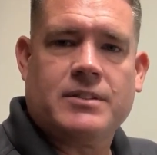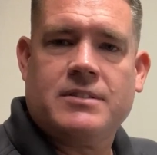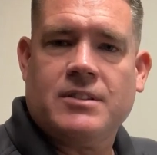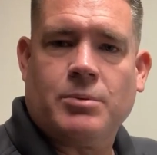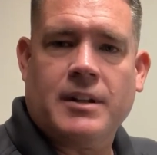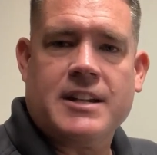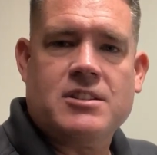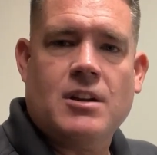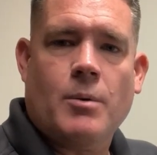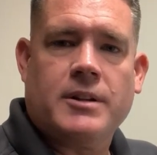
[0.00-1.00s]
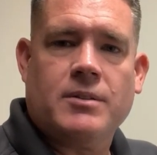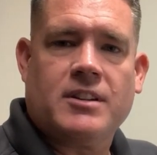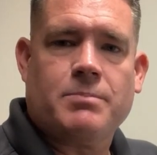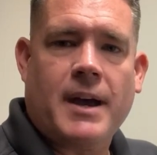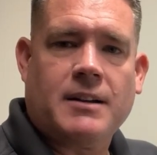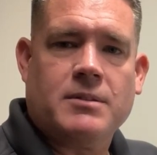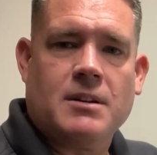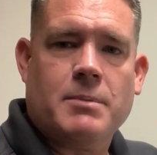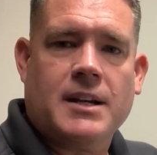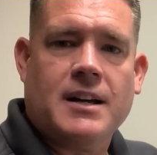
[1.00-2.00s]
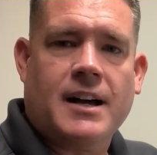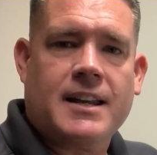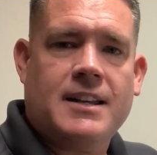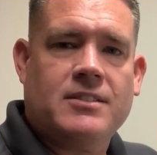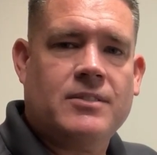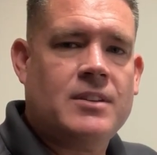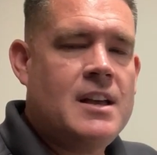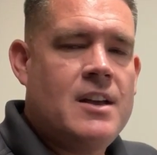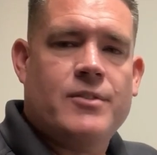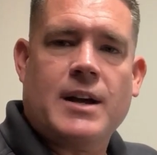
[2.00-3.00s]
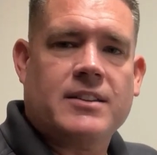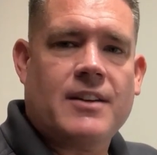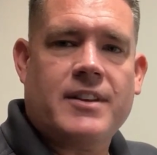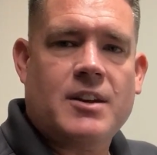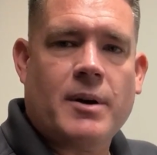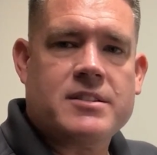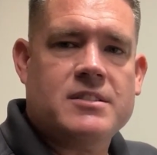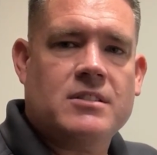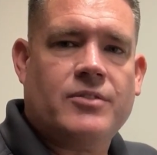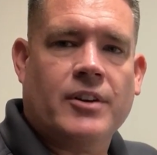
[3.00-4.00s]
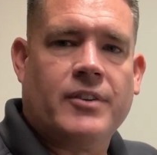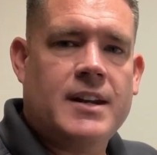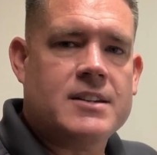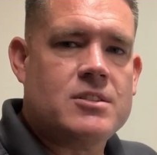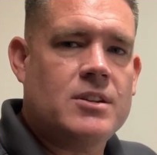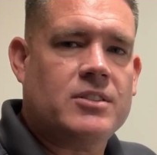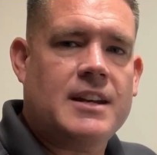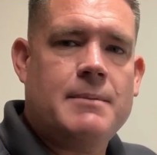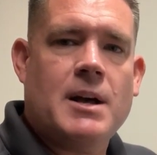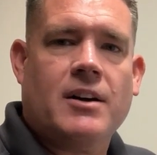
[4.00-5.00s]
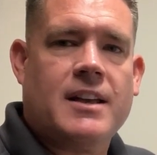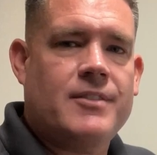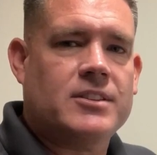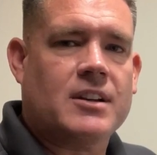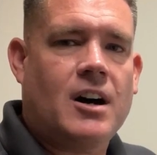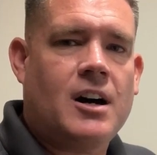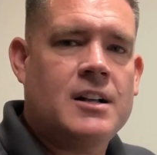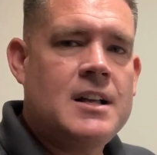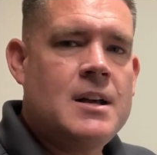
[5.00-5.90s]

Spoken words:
Just want to let you know what to expect with your big dog adhesives. If you guys have any questions, feel free to shoot us an email, give us a call.